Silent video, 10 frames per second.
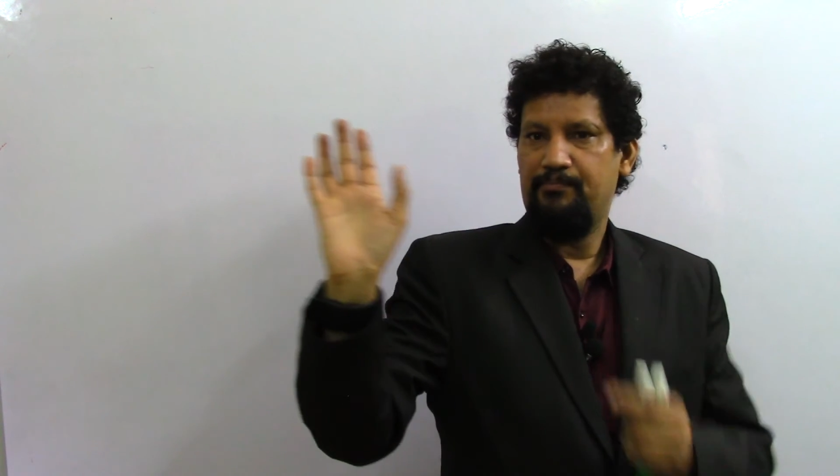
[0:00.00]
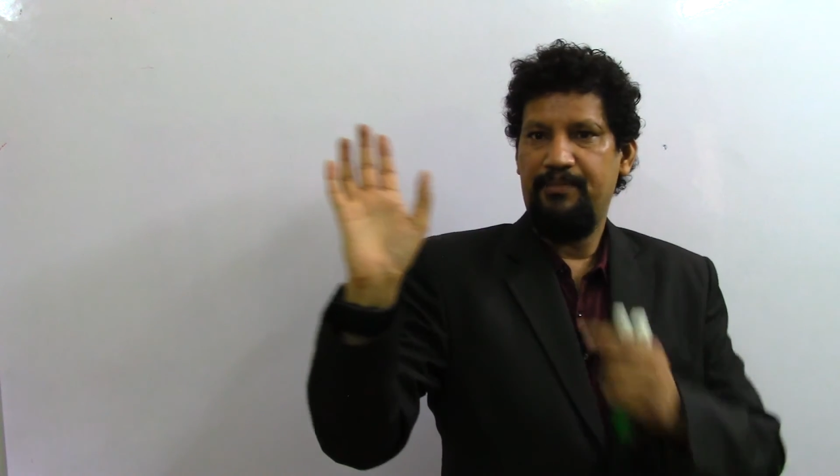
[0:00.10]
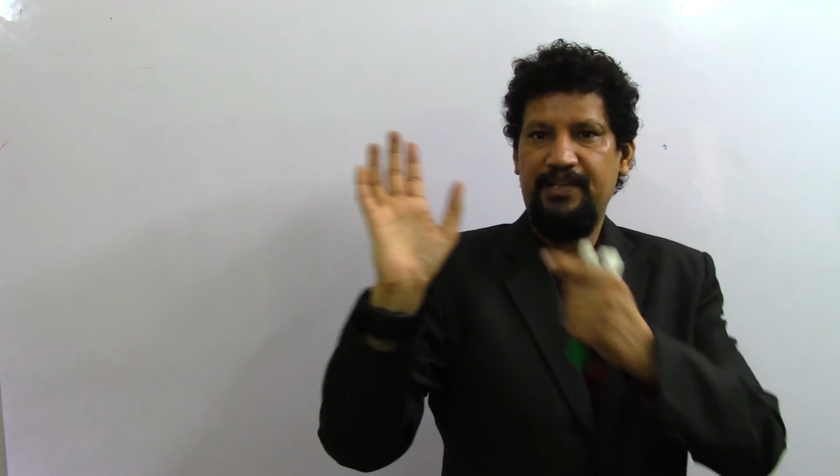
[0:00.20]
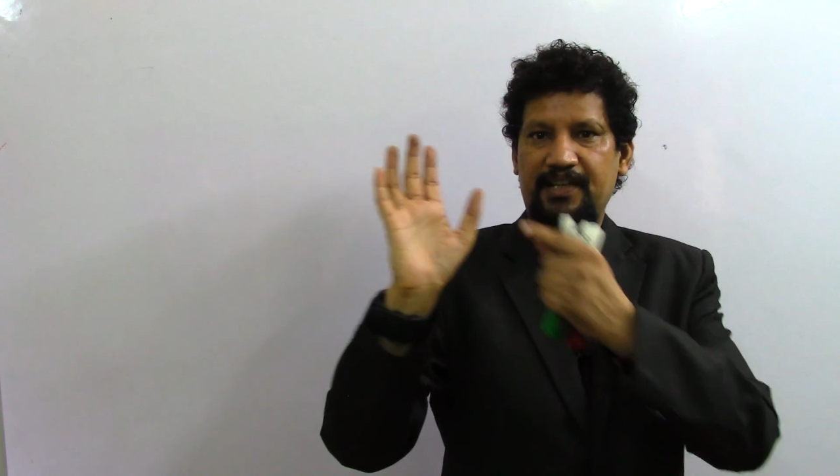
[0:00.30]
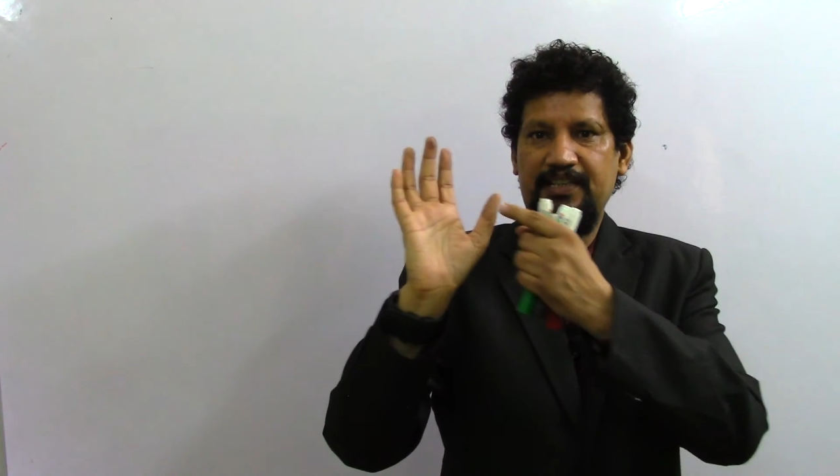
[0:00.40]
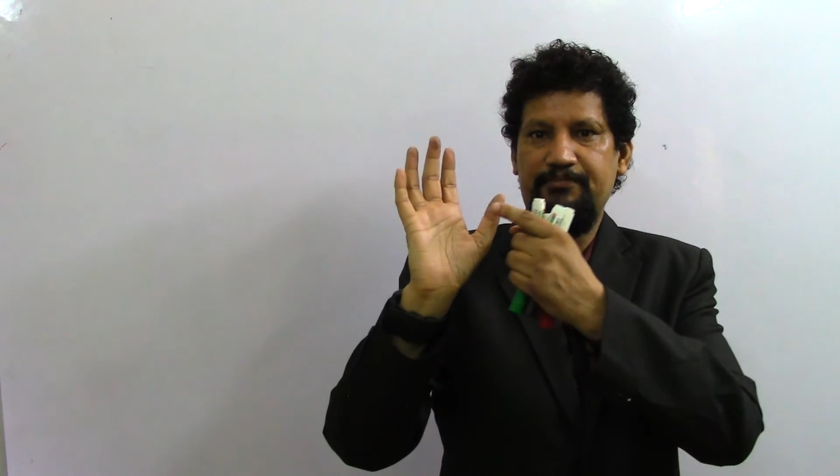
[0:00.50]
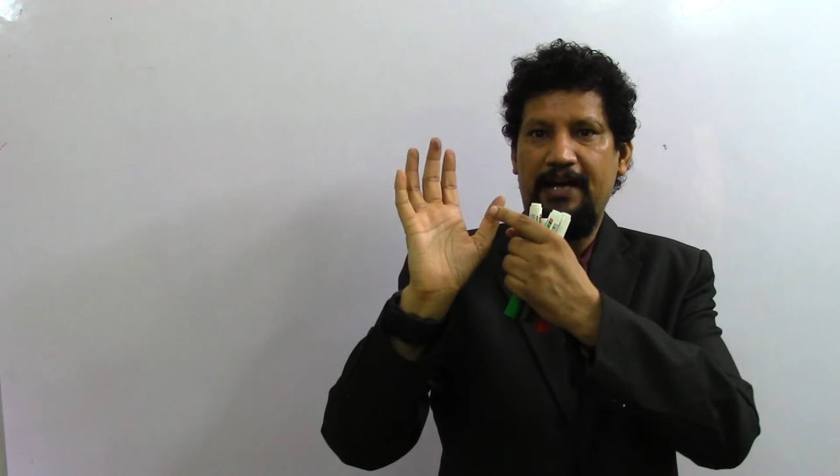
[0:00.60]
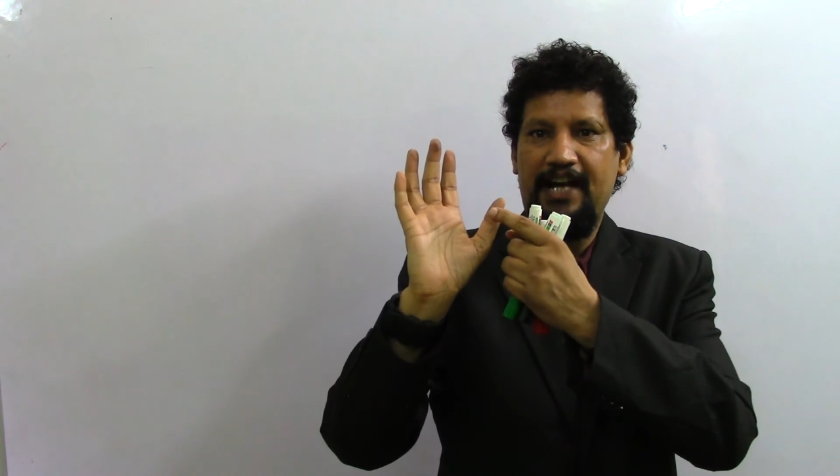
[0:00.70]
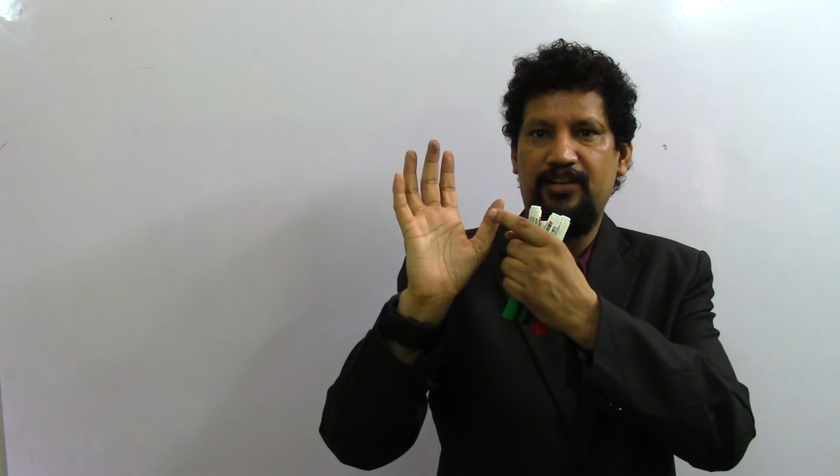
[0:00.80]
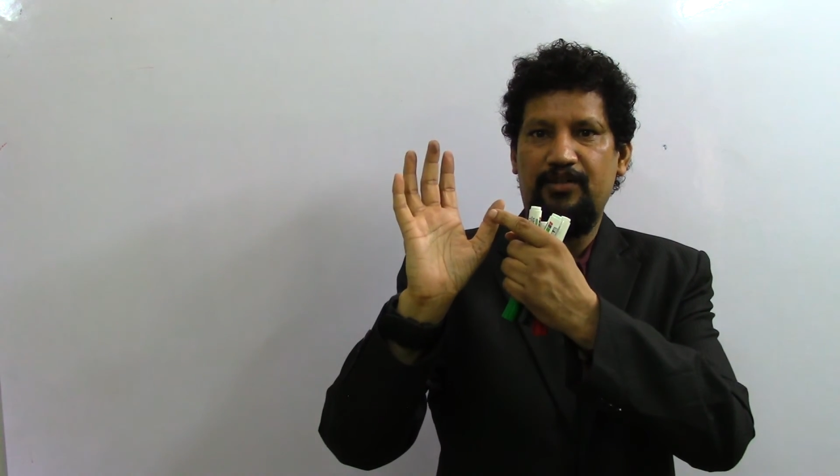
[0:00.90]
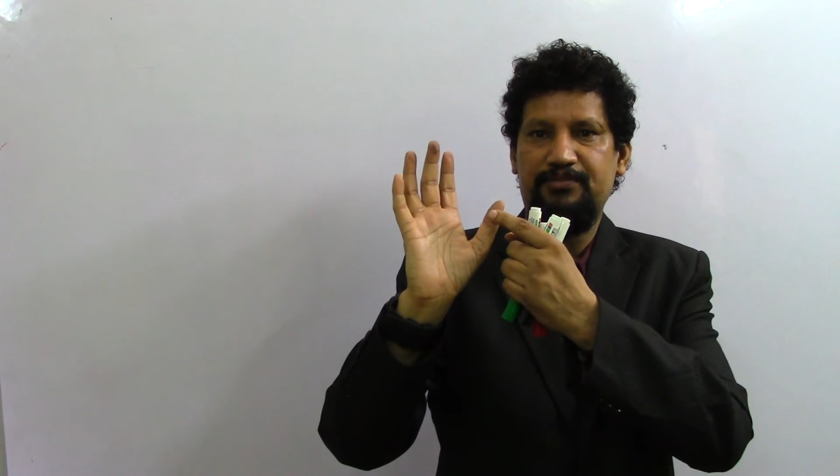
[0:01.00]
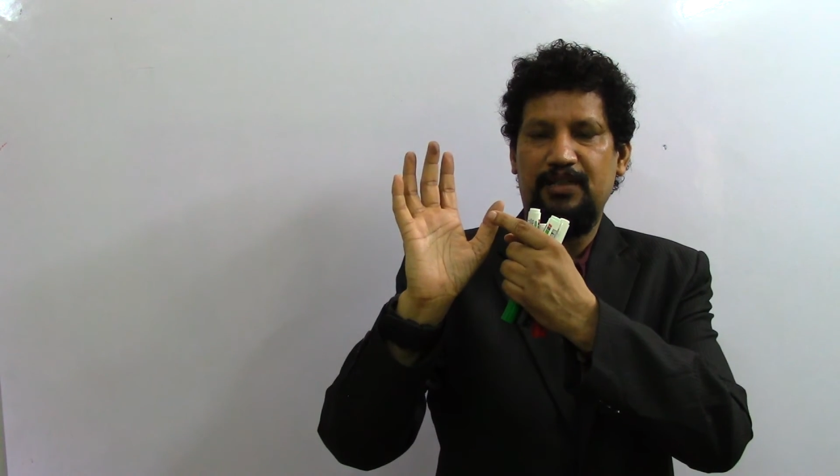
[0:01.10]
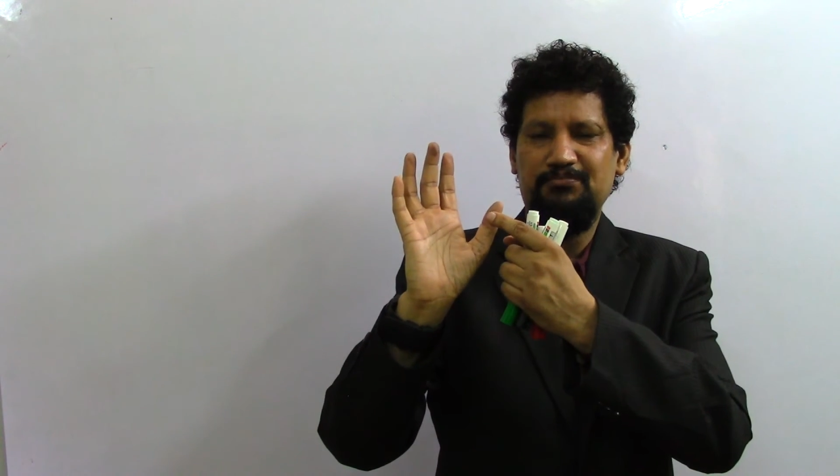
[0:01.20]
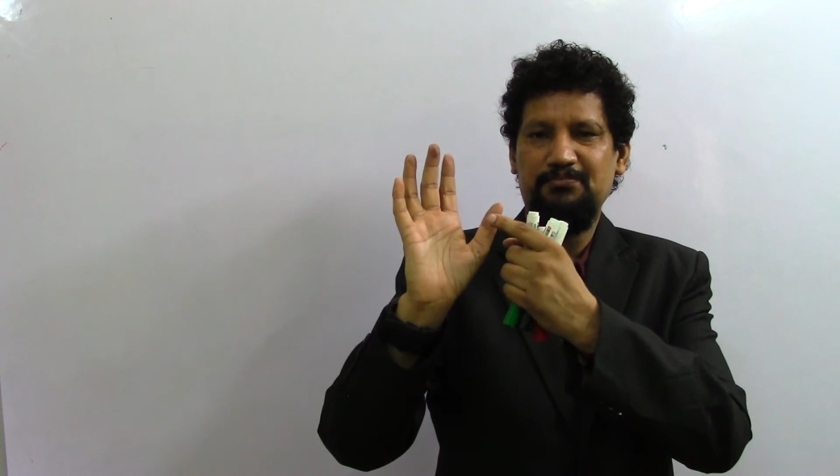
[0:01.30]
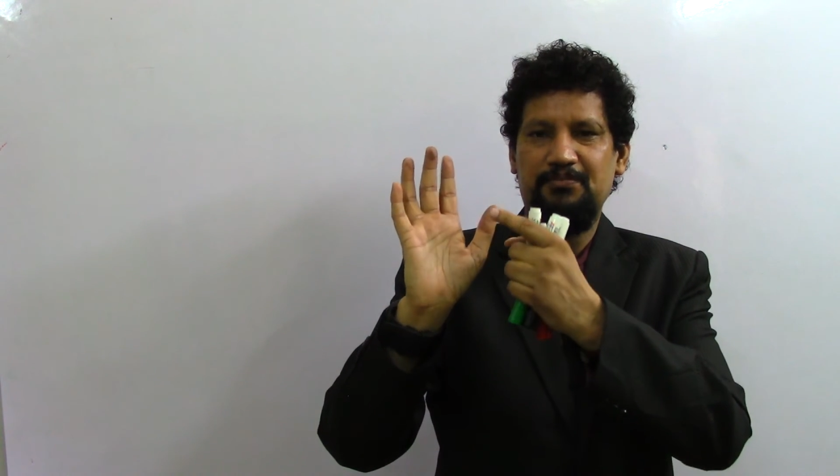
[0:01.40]
bringing the pad of
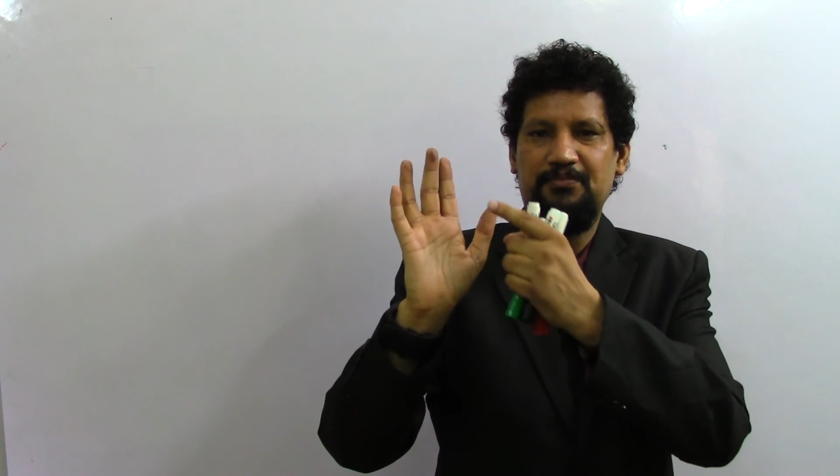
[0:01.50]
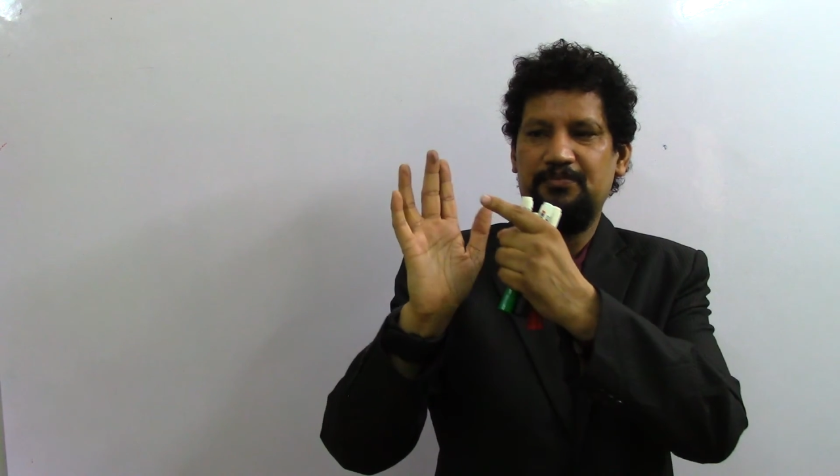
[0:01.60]
thumb